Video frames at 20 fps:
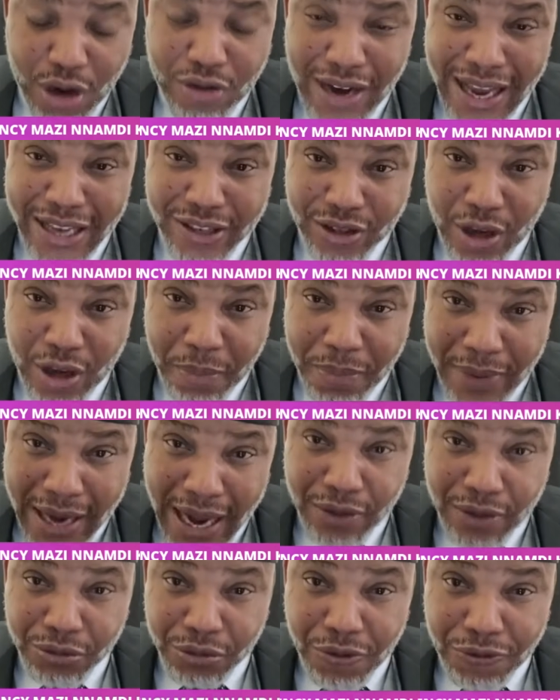you don't rise up
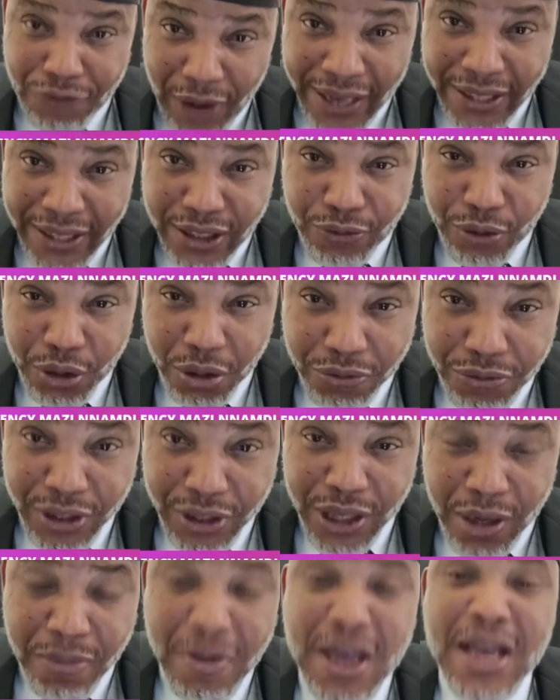now to fight for your
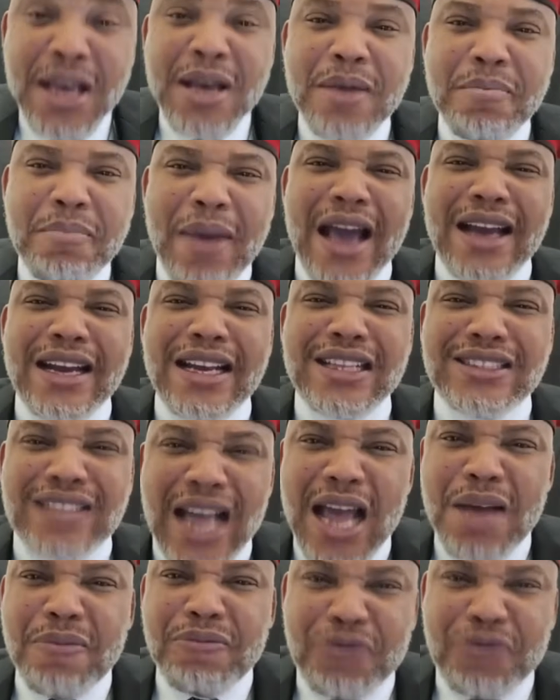freedom, by the
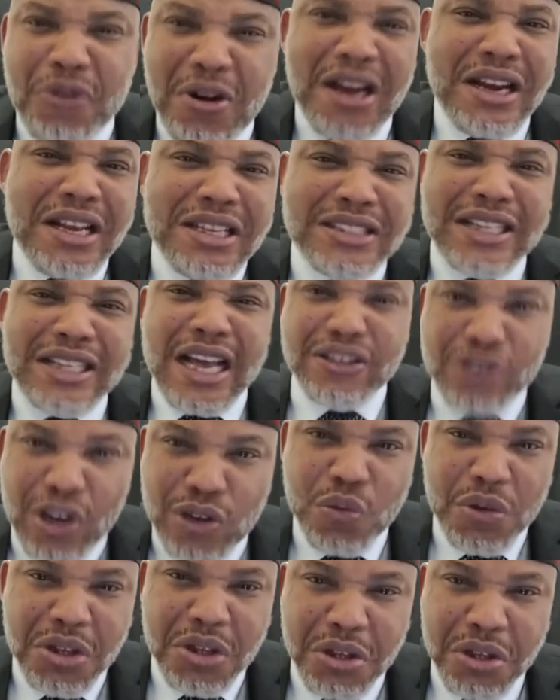time Fulanis are
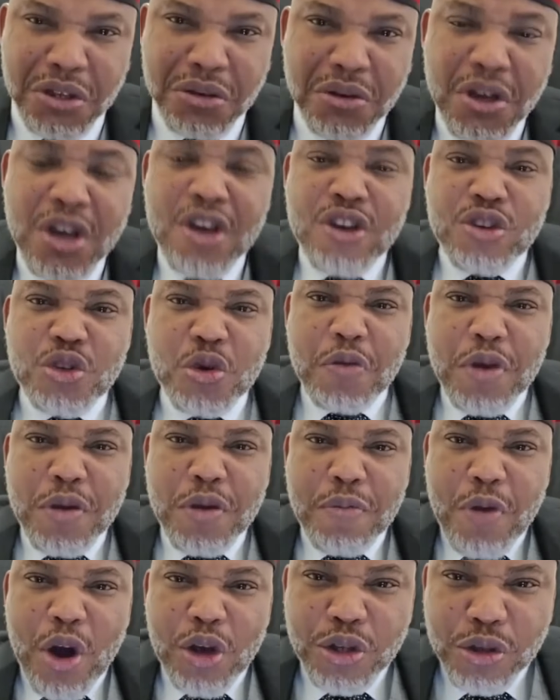done with you, you'll
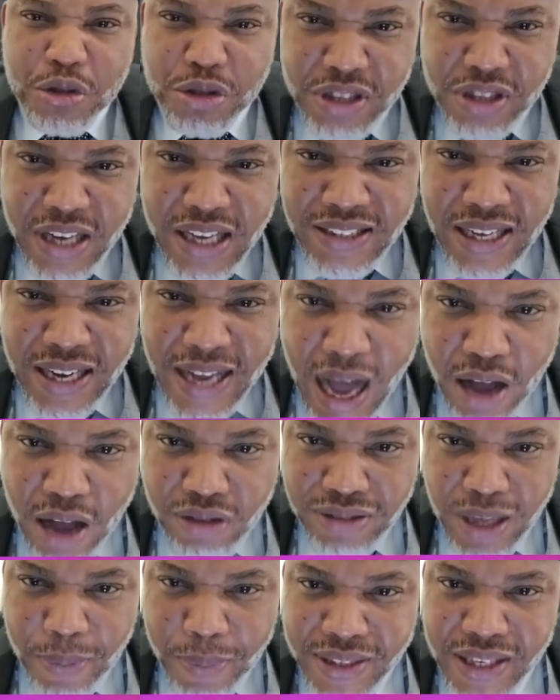be more useless than a
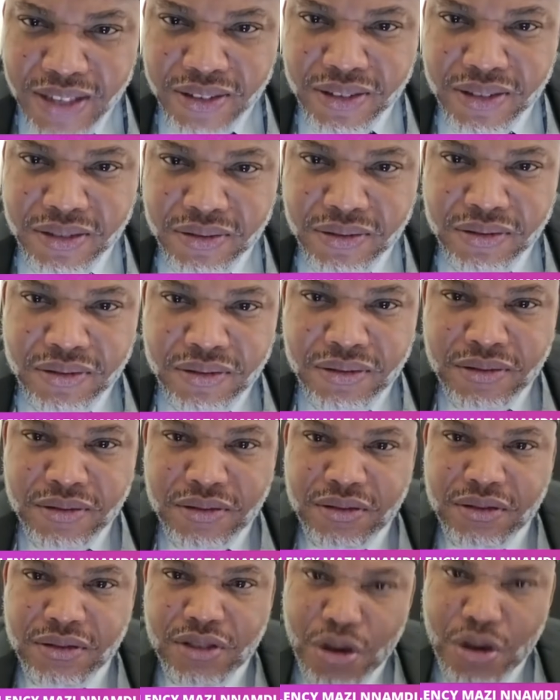Hausa peasant
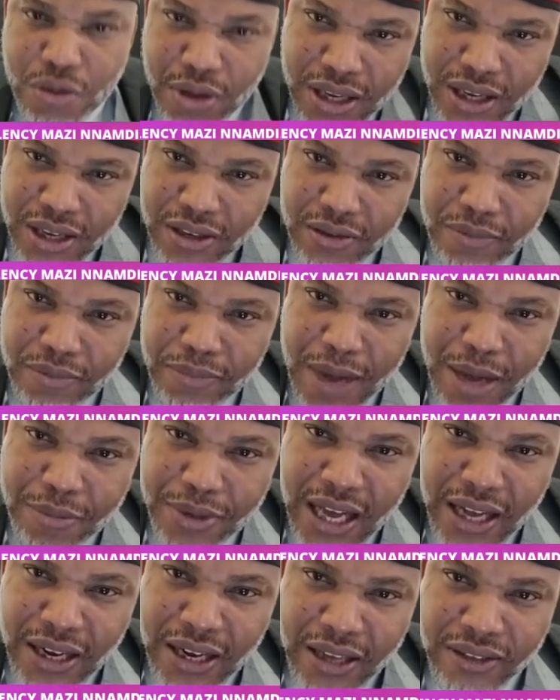doing
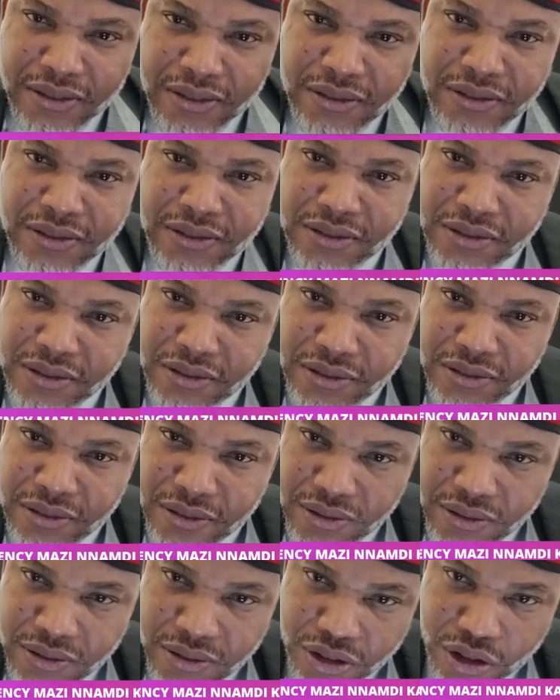Babiala
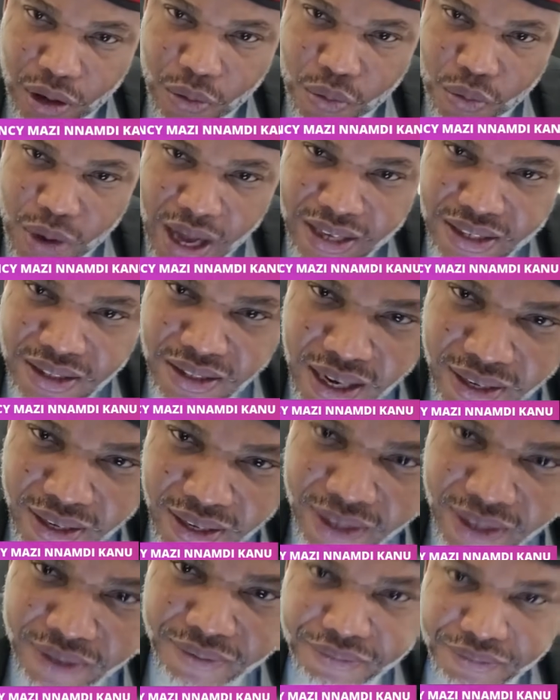somewhere in
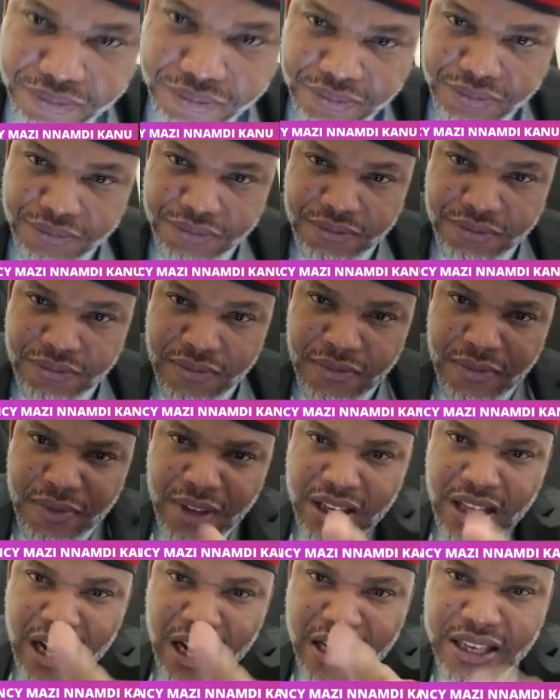Zaria.
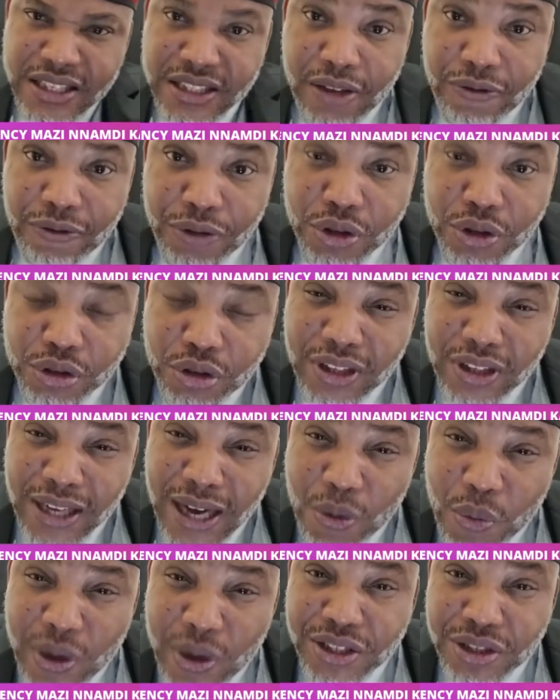That is the future
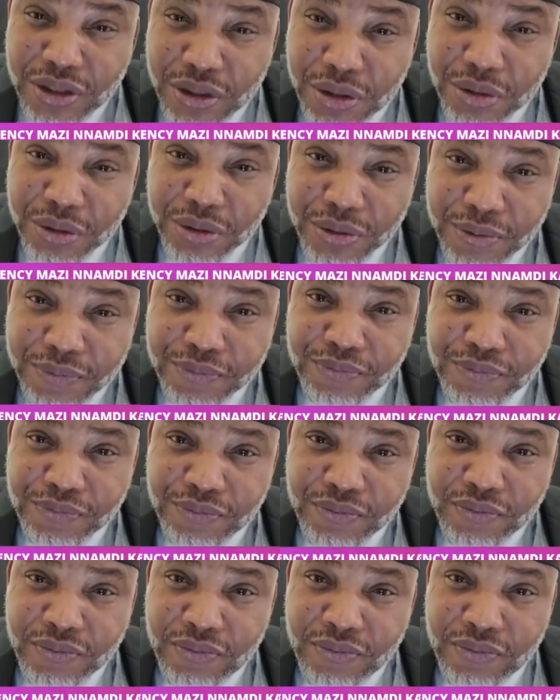that awaits you.